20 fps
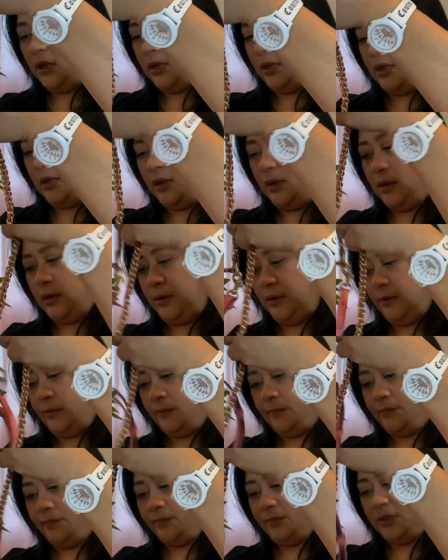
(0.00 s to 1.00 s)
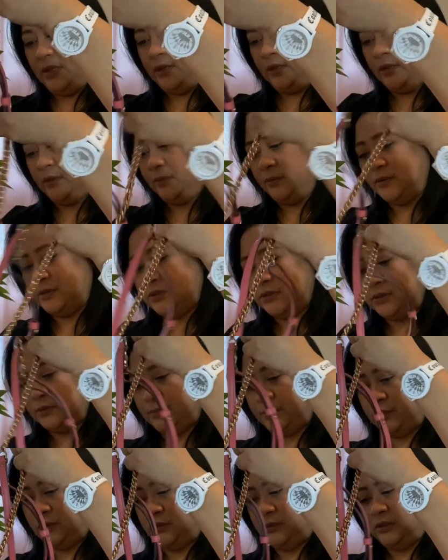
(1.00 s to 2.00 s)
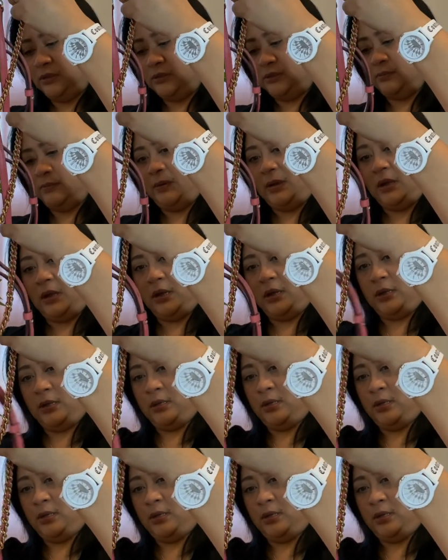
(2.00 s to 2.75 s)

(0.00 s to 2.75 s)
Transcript: Then let me just put this back.